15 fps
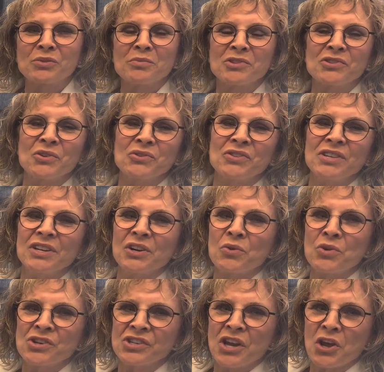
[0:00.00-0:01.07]
Associate at
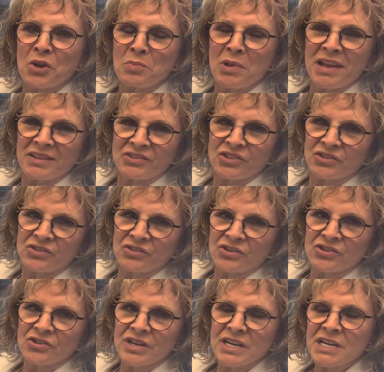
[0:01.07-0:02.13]
Orange County Plastic
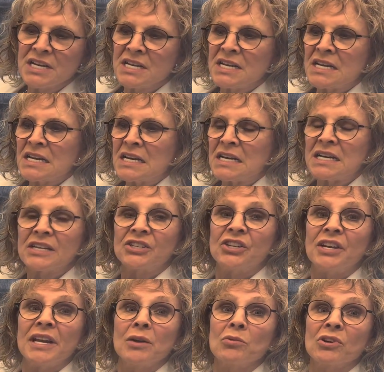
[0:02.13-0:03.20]
Surgery.
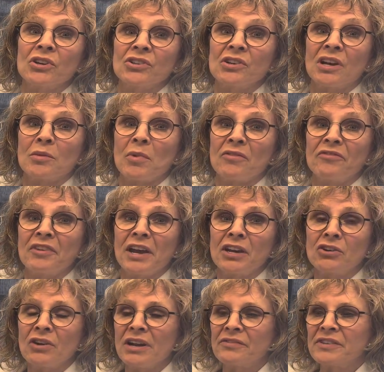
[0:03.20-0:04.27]
Today we're going to talk about
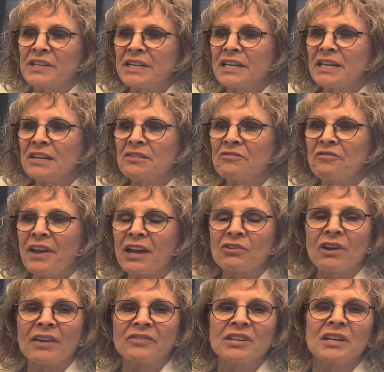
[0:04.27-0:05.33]
fat grafting, and fat
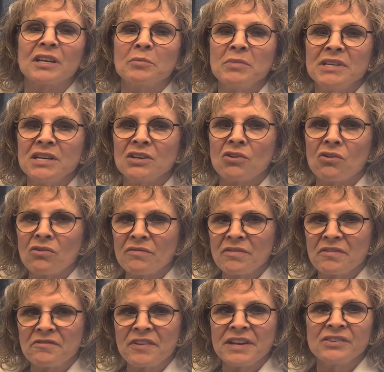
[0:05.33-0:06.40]
grafting can be done all
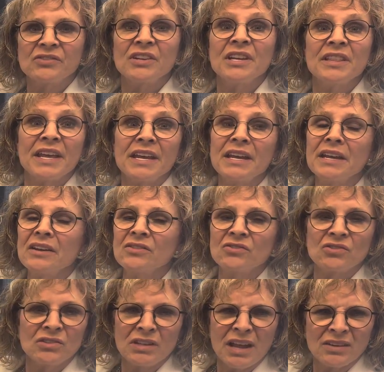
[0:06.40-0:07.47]
over the face, in the
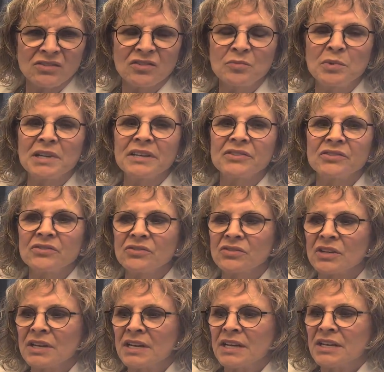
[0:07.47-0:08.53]
hands, lots of
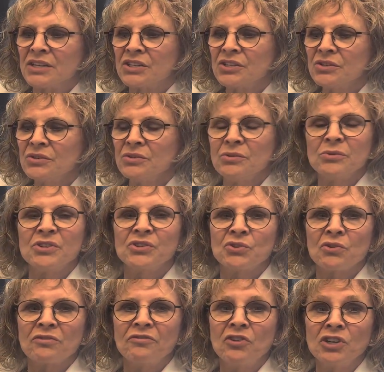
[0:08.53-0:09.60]
places to
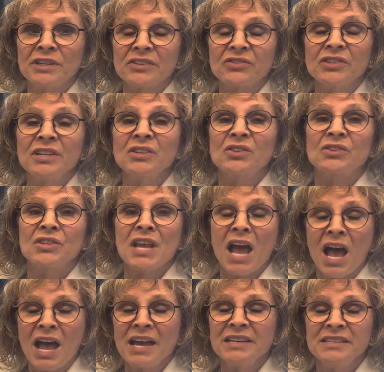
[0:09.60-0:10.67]
restore fullness. And it's the
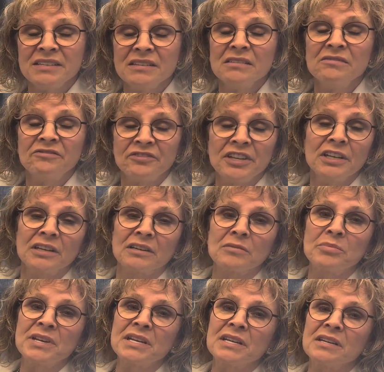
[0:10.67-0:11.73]
ideal
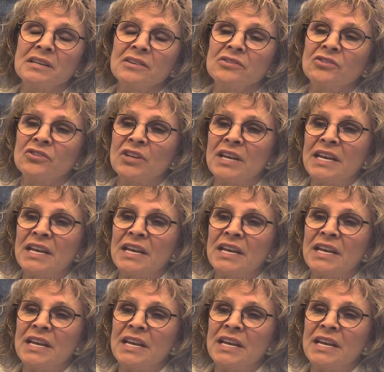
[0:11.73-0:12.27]
filler because